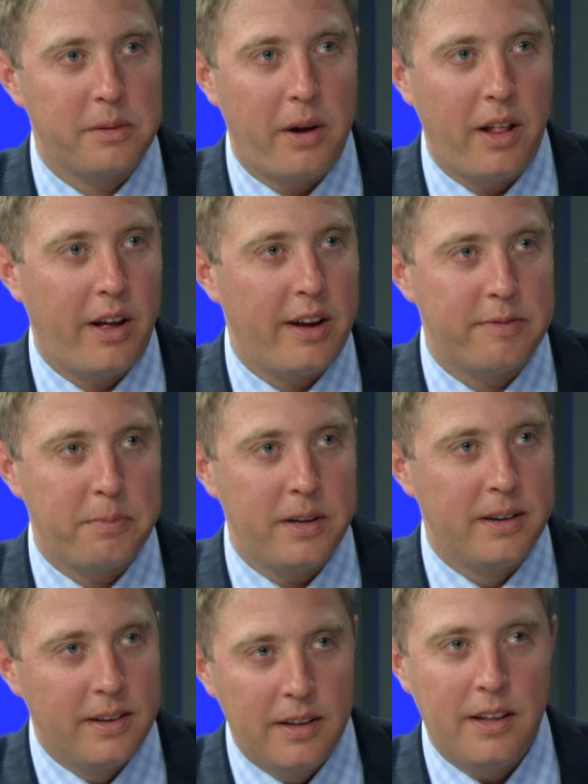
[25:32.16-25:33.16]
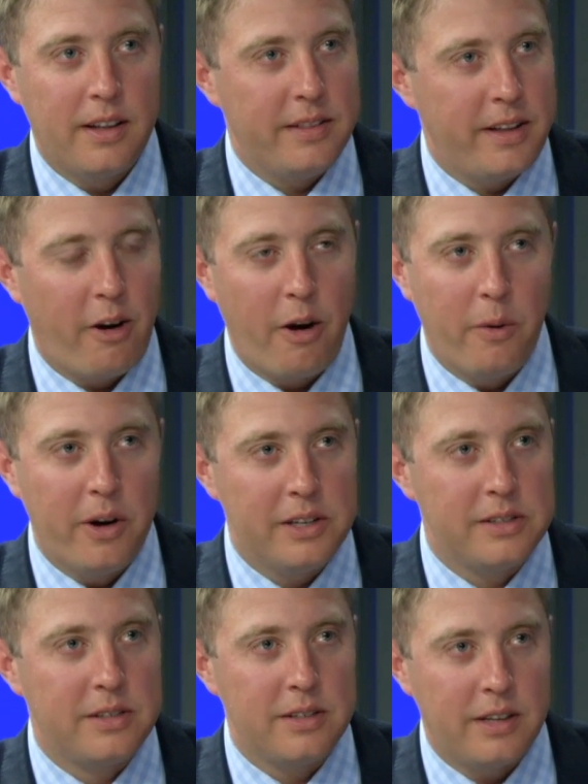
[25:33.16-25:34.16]
of my life. But there I
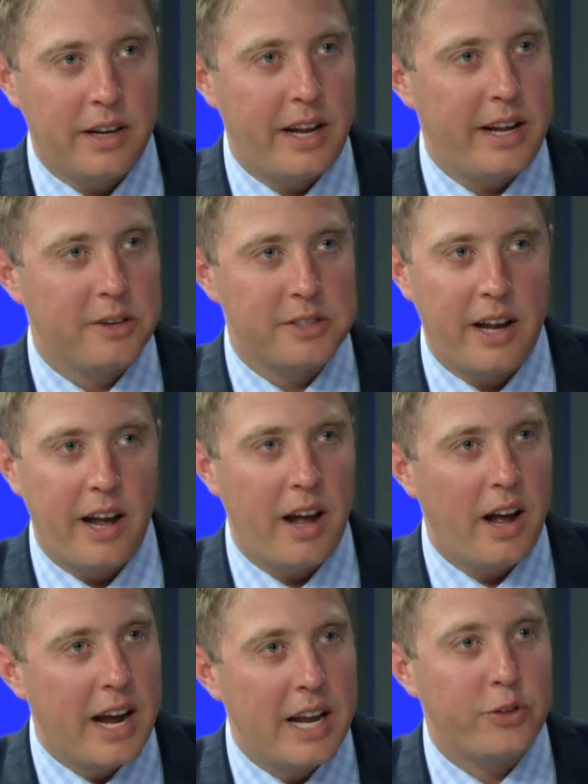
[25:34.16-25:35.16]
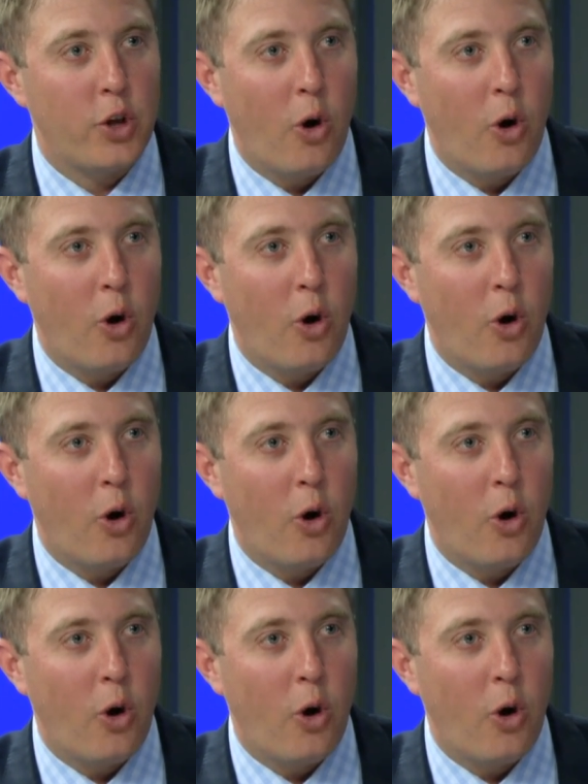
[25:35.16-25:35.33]
was. And he goes, I, I ate the